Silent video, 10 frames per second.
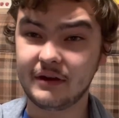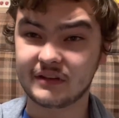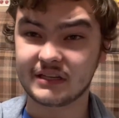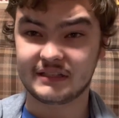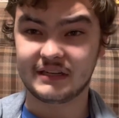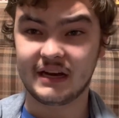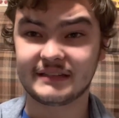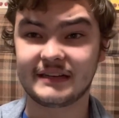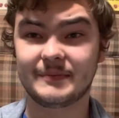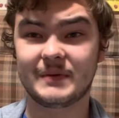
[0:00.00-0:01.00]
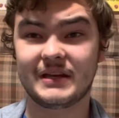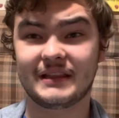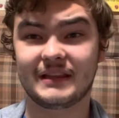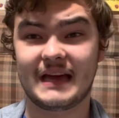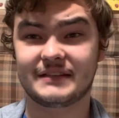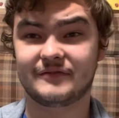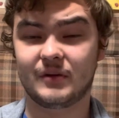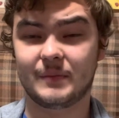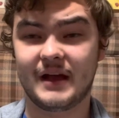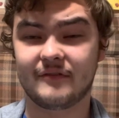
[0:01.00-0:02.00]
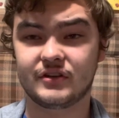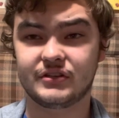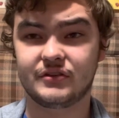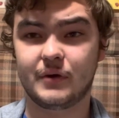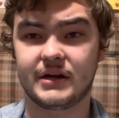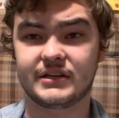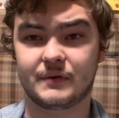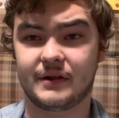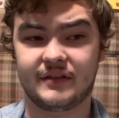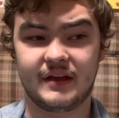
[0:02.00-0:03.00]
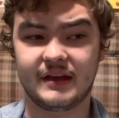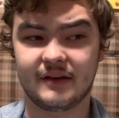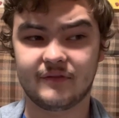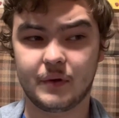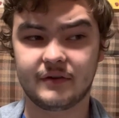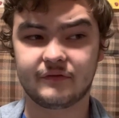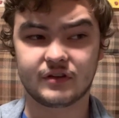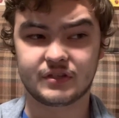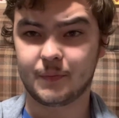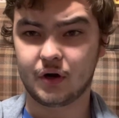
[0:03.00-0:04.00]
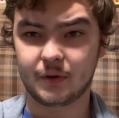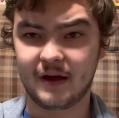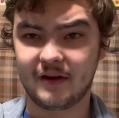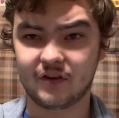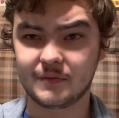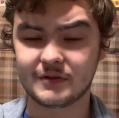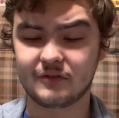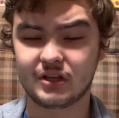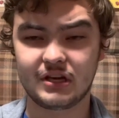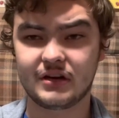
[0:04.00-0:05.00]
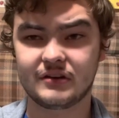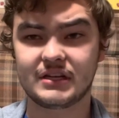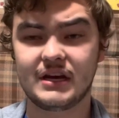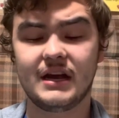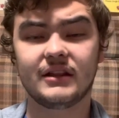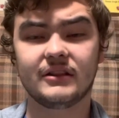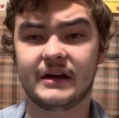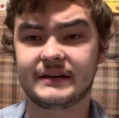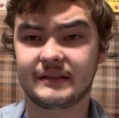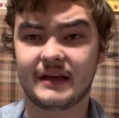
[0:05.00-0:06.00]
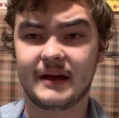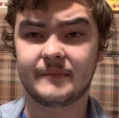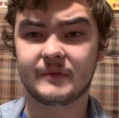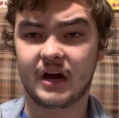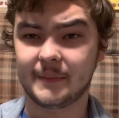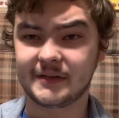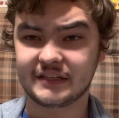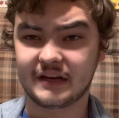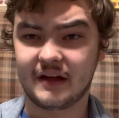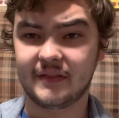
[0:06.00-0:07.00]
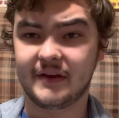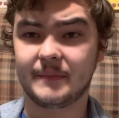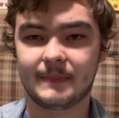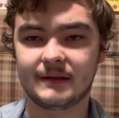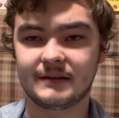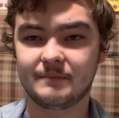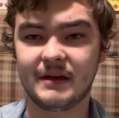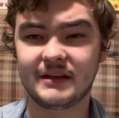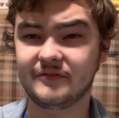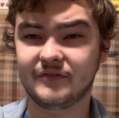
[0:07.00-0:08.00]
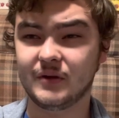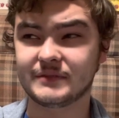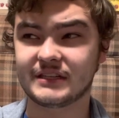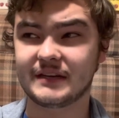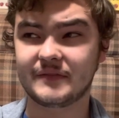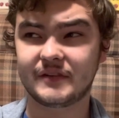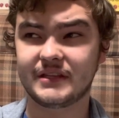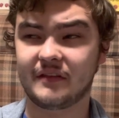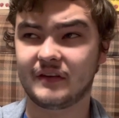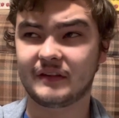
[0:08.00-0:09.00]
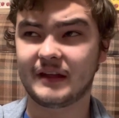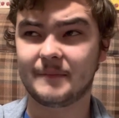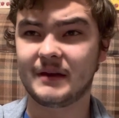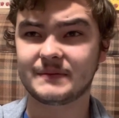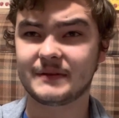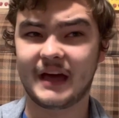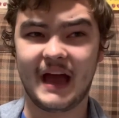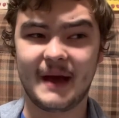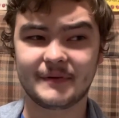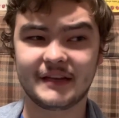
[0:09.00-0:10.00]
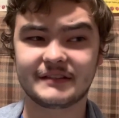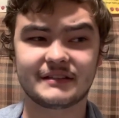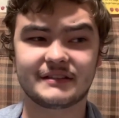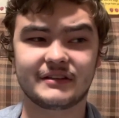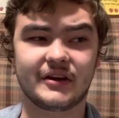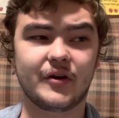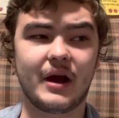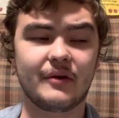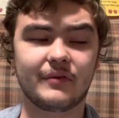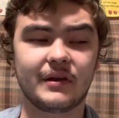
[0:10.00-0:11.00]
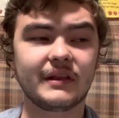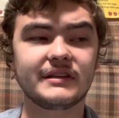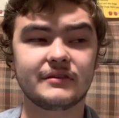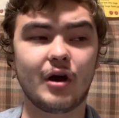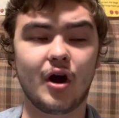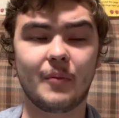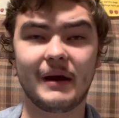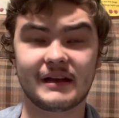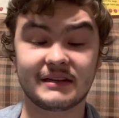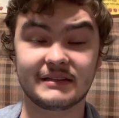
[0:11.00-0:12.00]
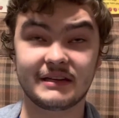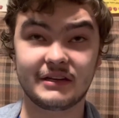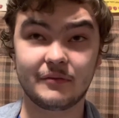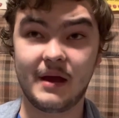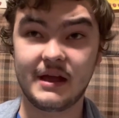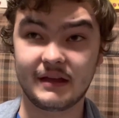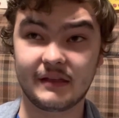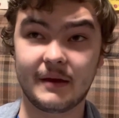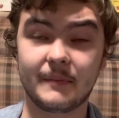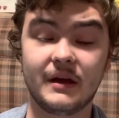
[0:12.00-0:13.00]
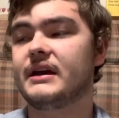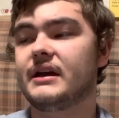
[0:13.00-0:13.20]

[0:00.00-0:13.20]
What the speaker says: if this does end up being the last film I ever do, I just want to thank everyone for supporting my films over the years, liking them, commenting on them. Making films is definitely the thing that makes me the happiest, so I really do hope I can continue making them.